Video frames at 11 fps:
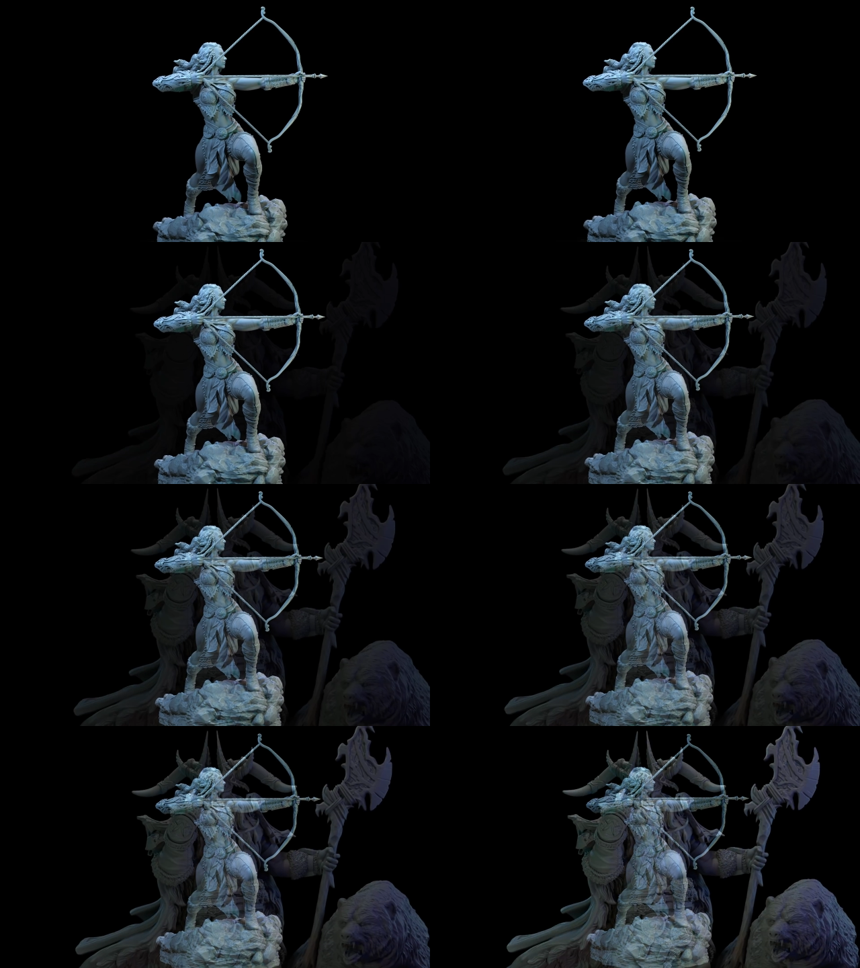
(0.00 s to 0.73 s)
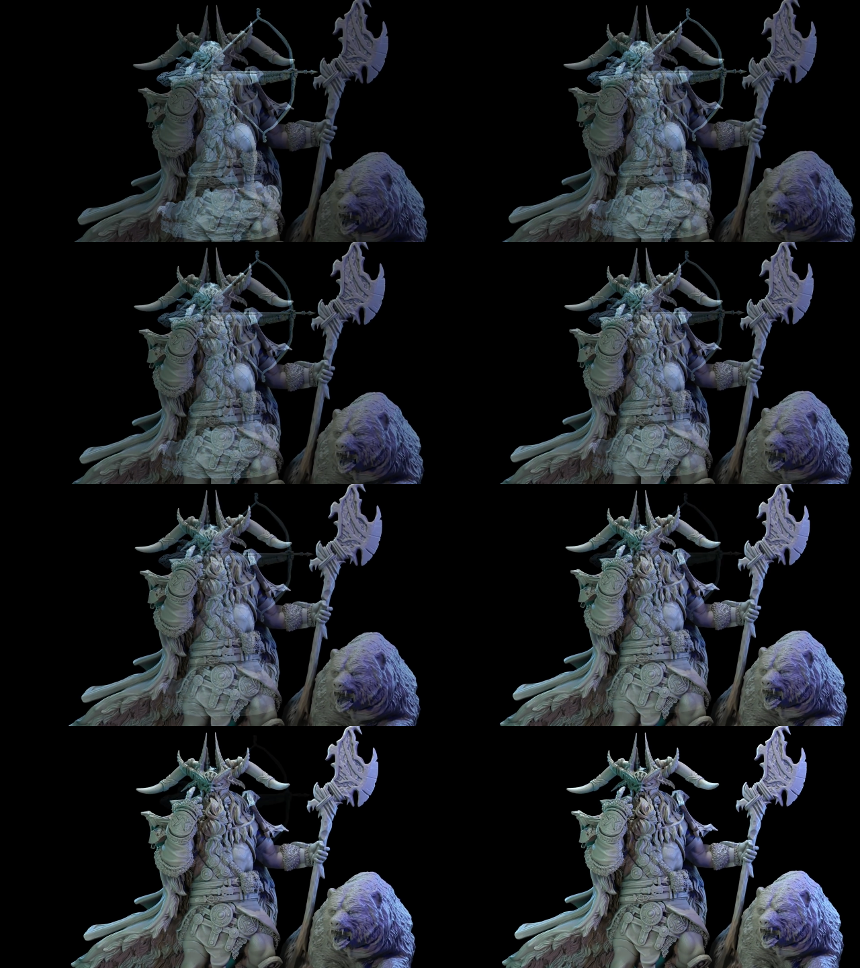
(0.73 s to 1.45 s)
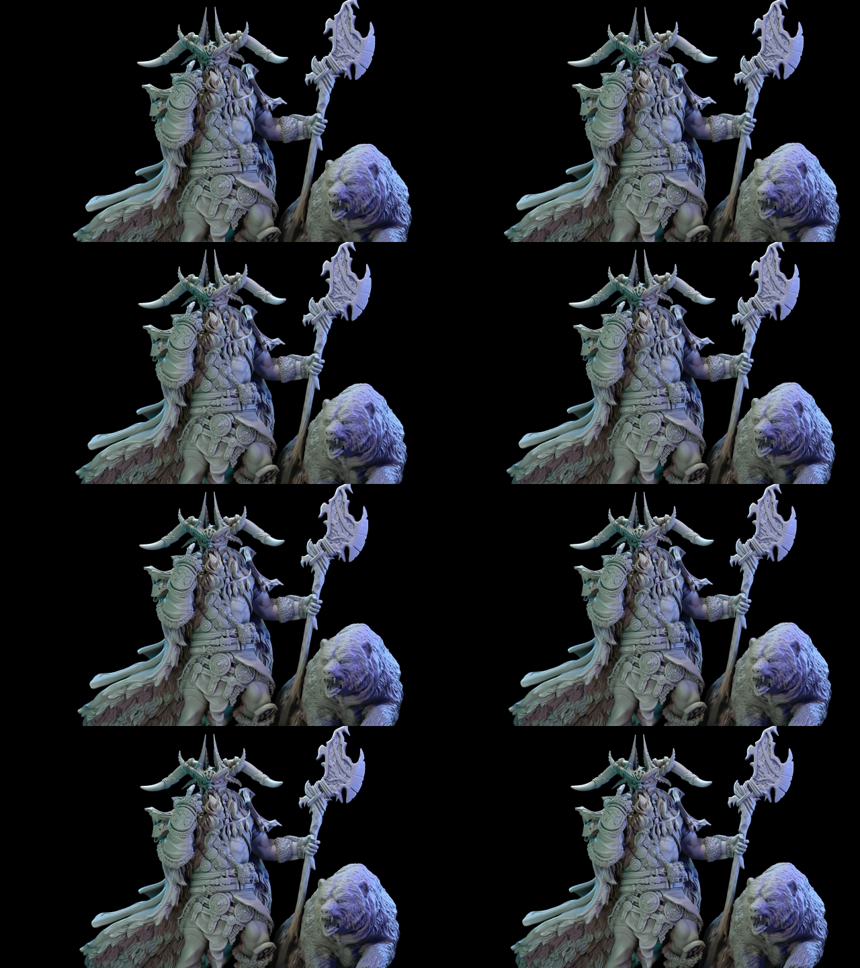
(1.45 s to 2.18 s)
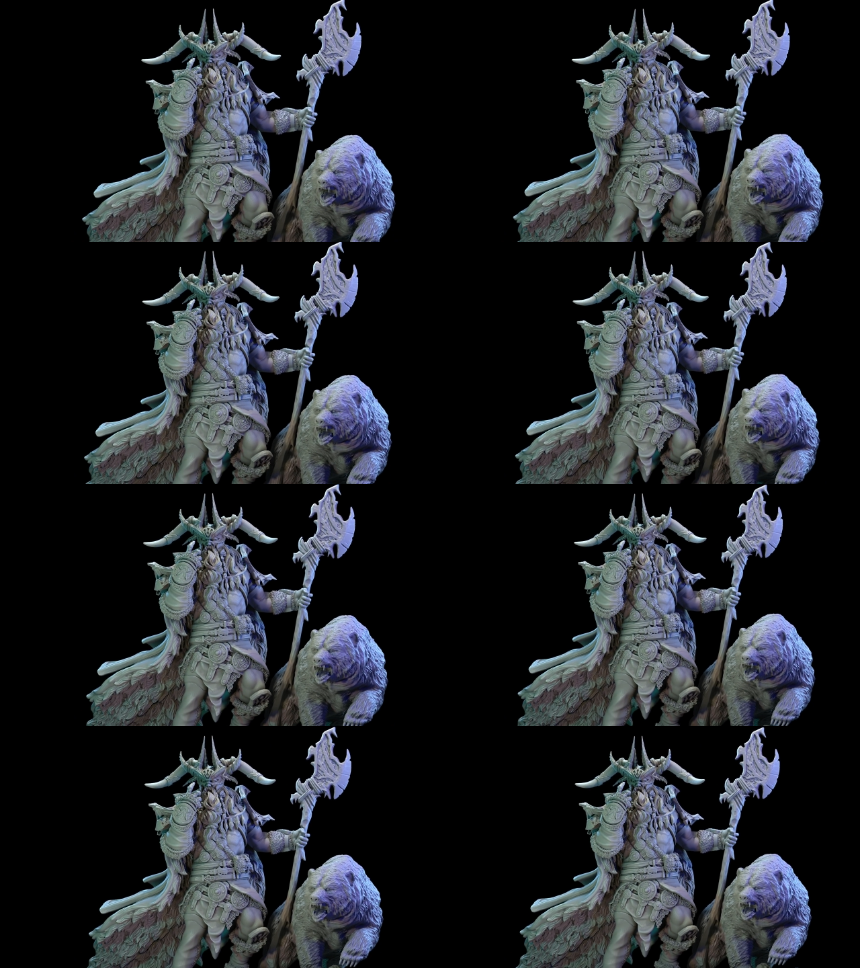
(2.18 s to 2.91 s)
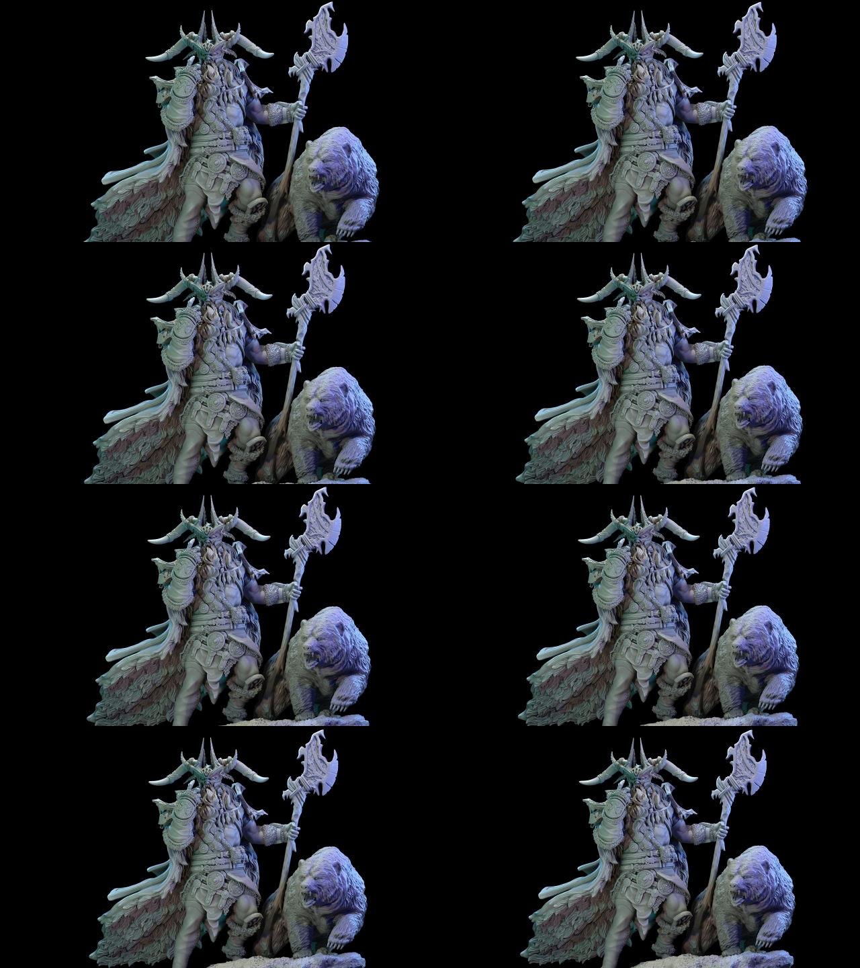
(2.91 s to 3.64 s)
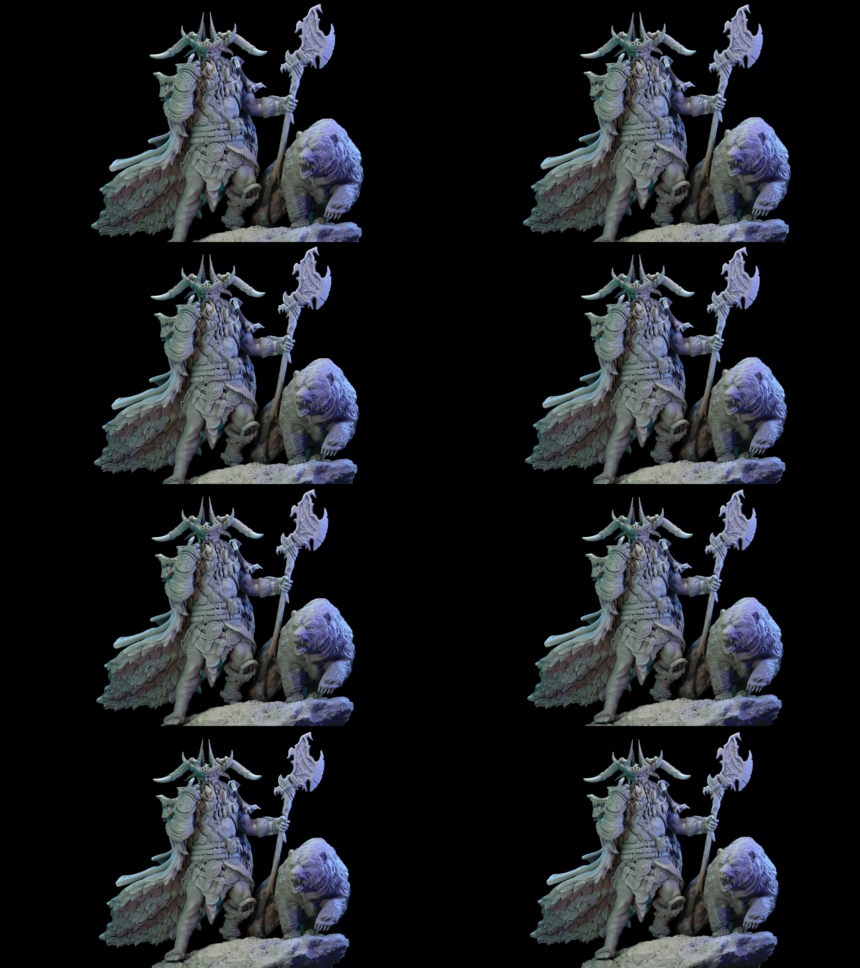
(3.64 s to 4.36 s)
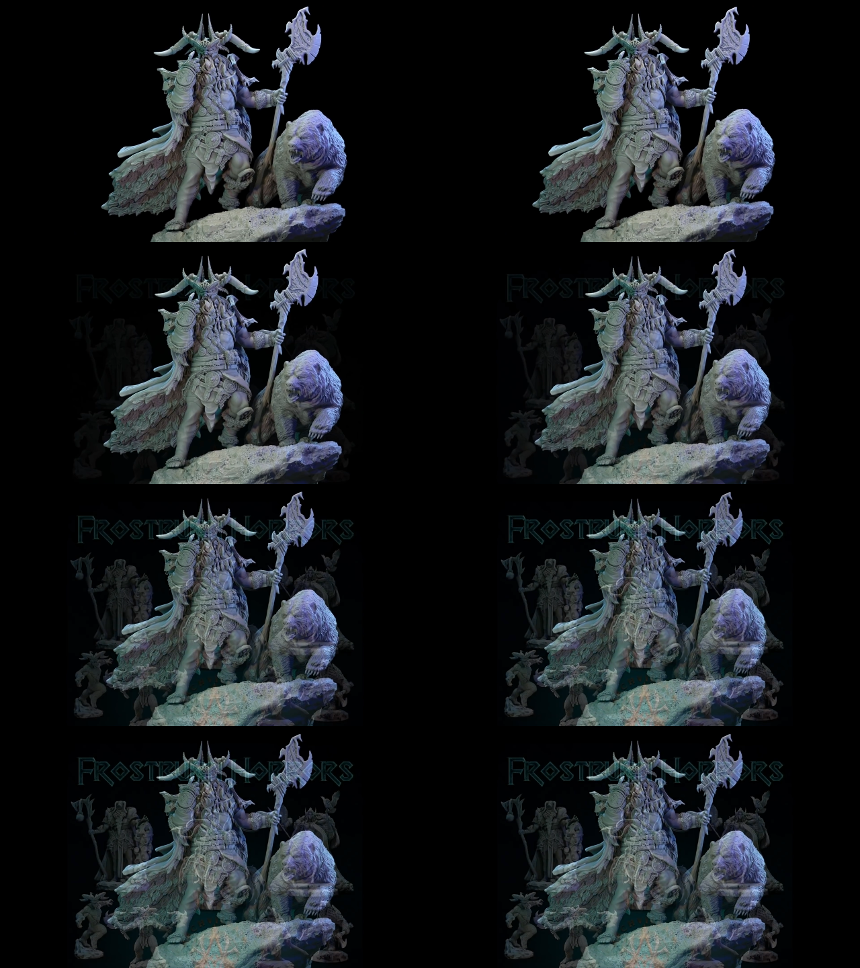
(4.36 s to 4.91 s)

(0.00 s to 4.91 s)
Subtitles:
No face is visible, so there are no lips to read.